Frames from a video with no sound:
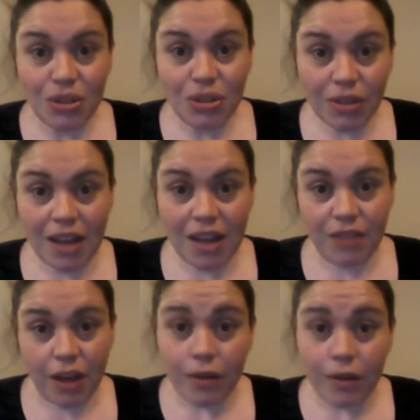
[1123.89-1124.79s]
You can
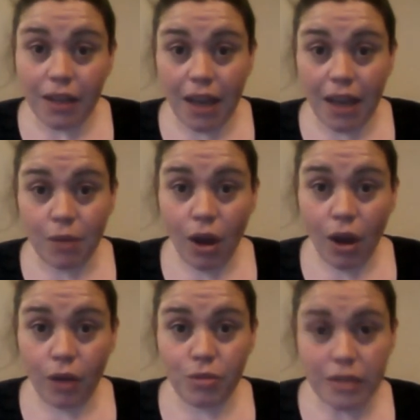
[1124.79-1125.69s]
have a go at the game
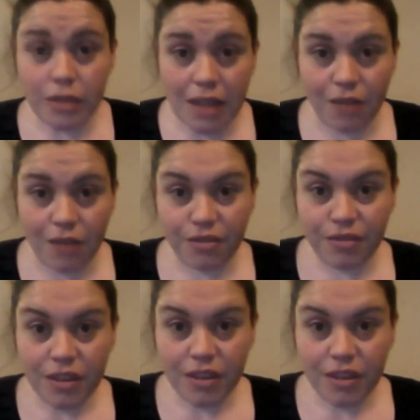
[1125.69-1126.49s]
at home yourself.